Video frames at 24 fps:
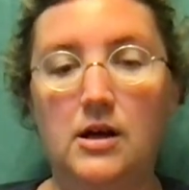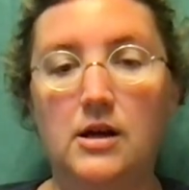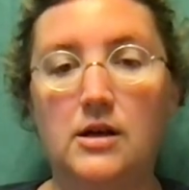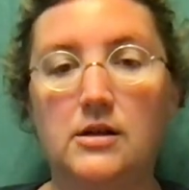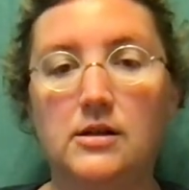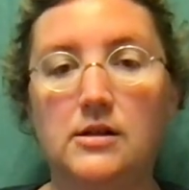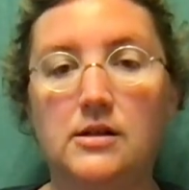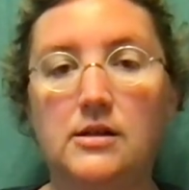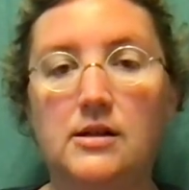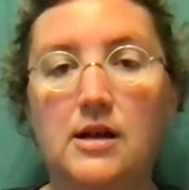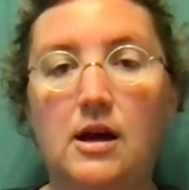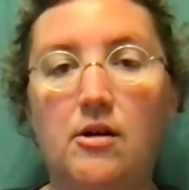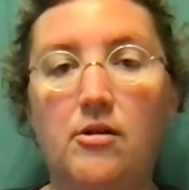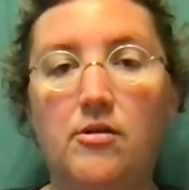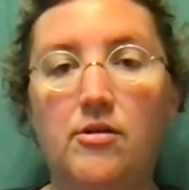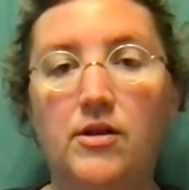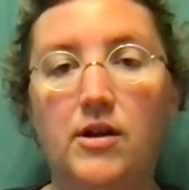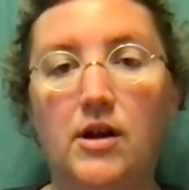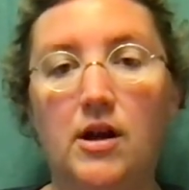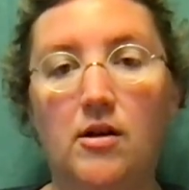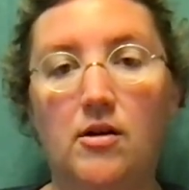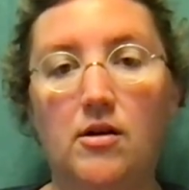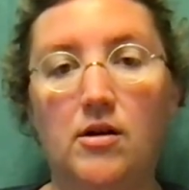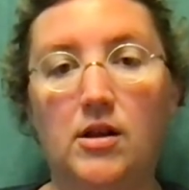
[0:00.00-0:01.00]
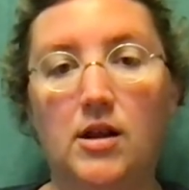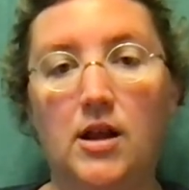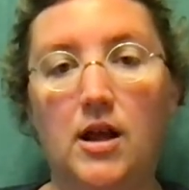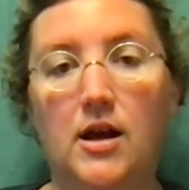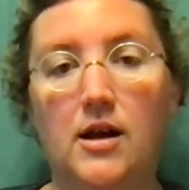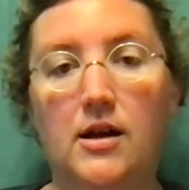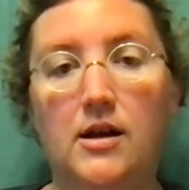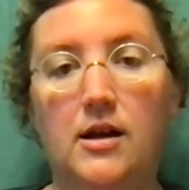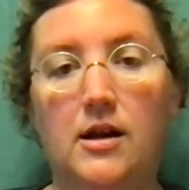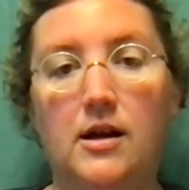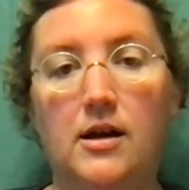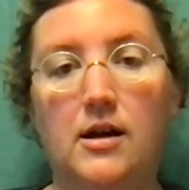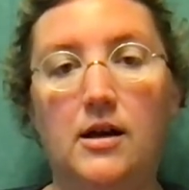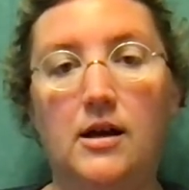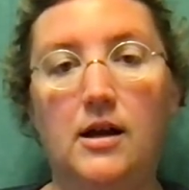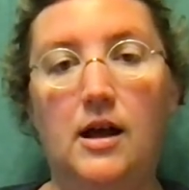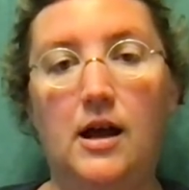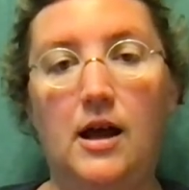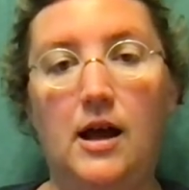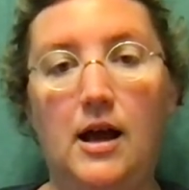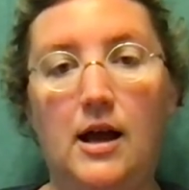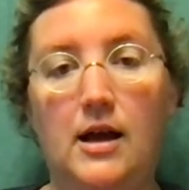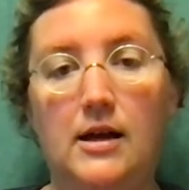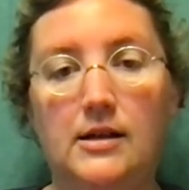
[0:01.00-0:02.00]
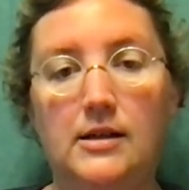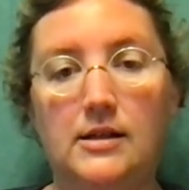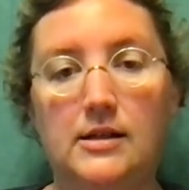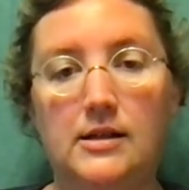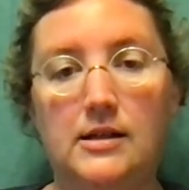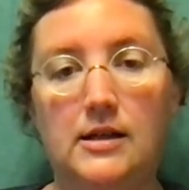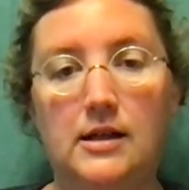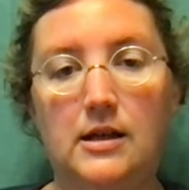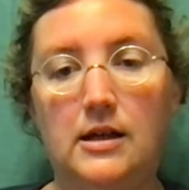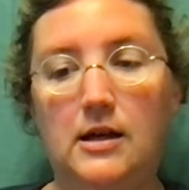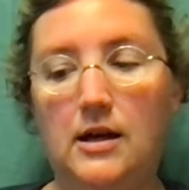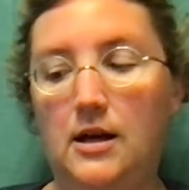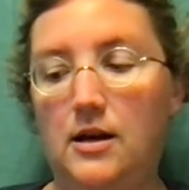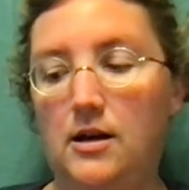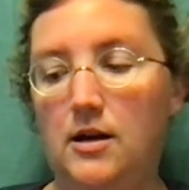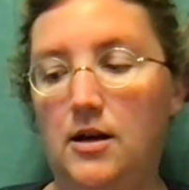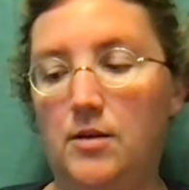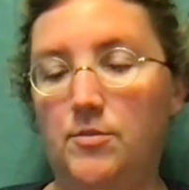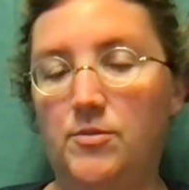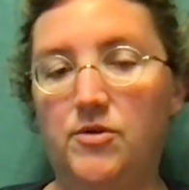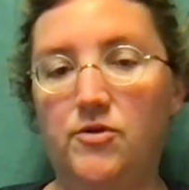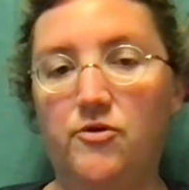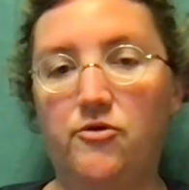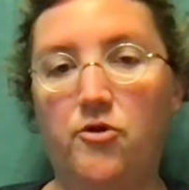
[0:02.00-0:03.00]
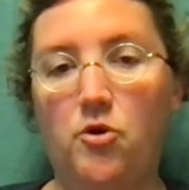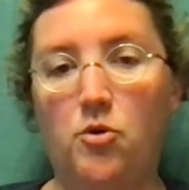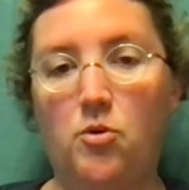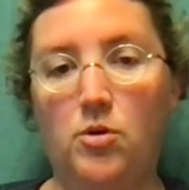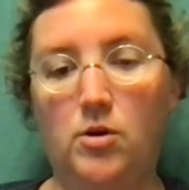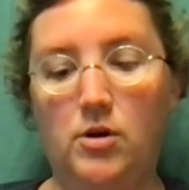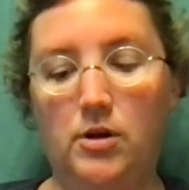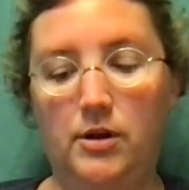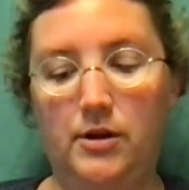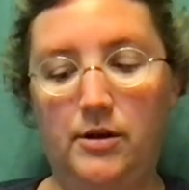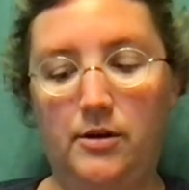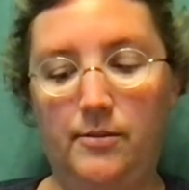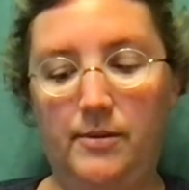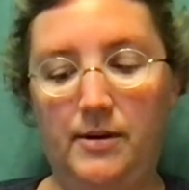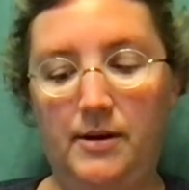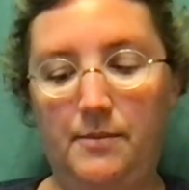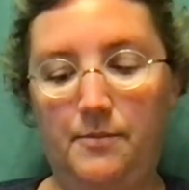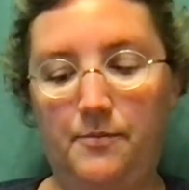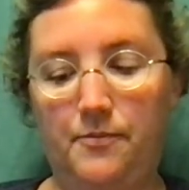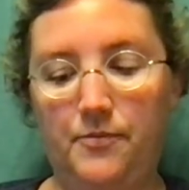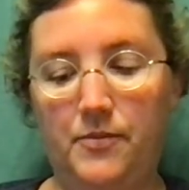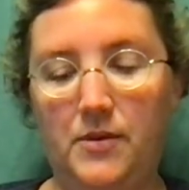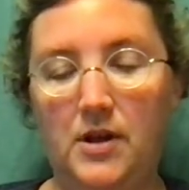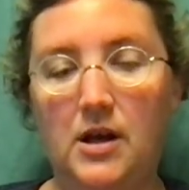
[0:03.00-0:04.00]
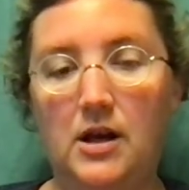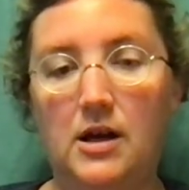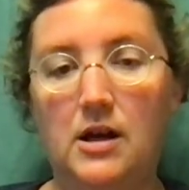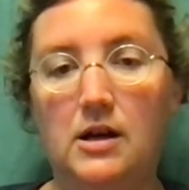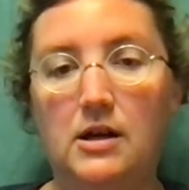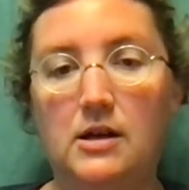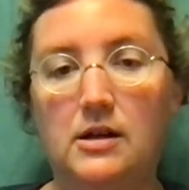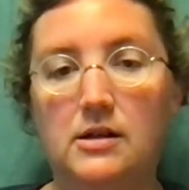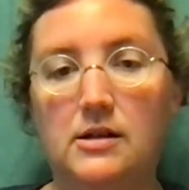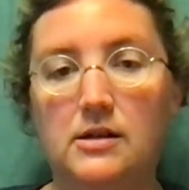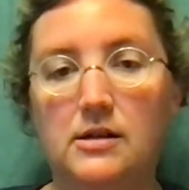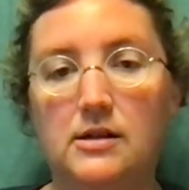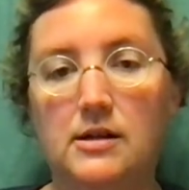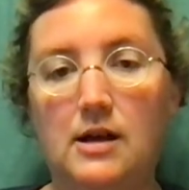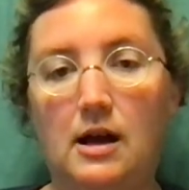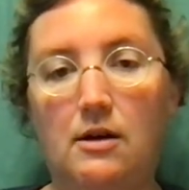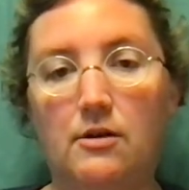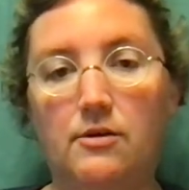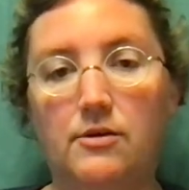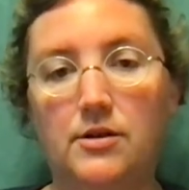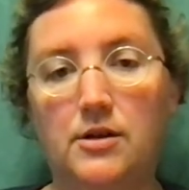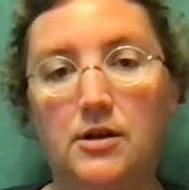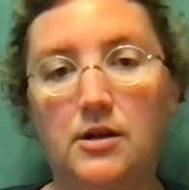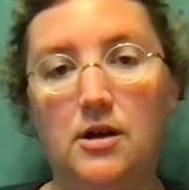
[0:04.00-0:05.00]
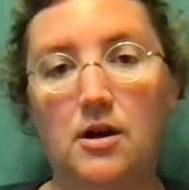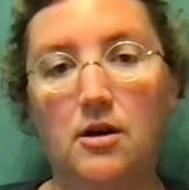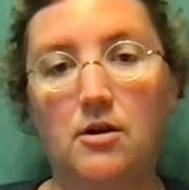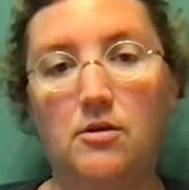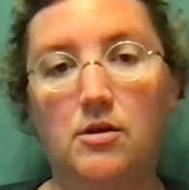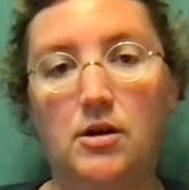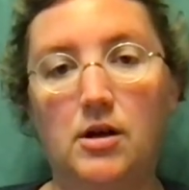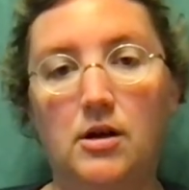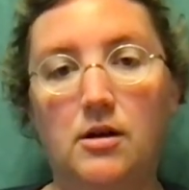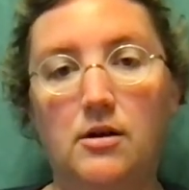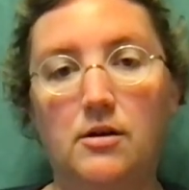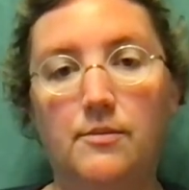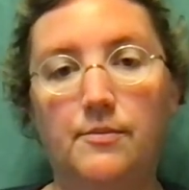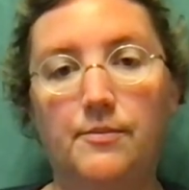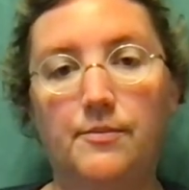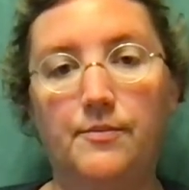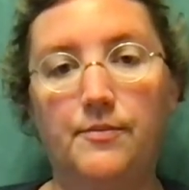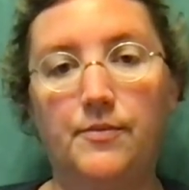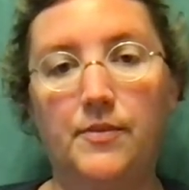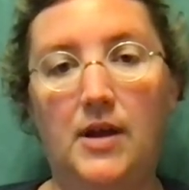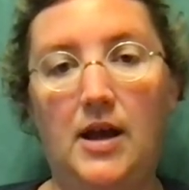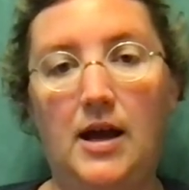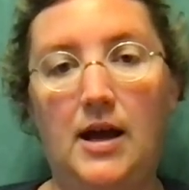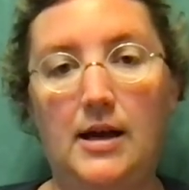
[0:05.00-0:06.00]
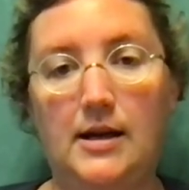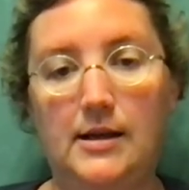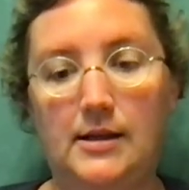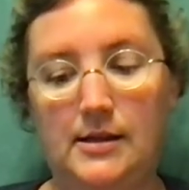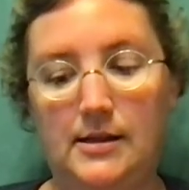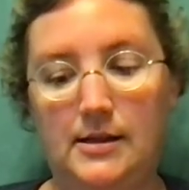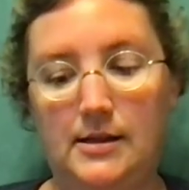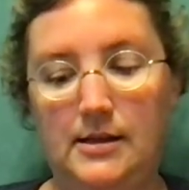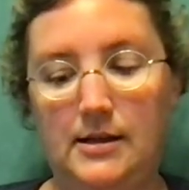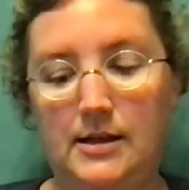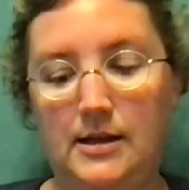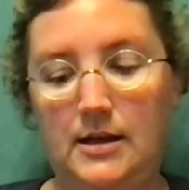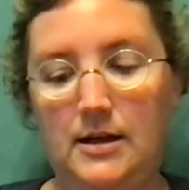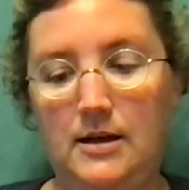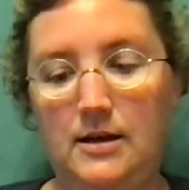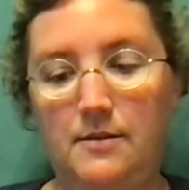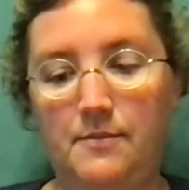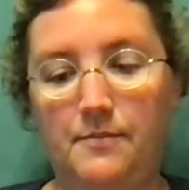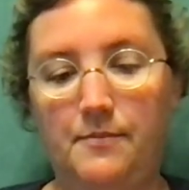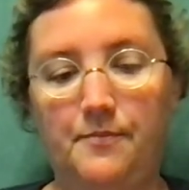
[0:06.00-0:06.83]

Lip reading: South Carolina, S-C. Kind of comes forward a little bit. South Dakota, S-D.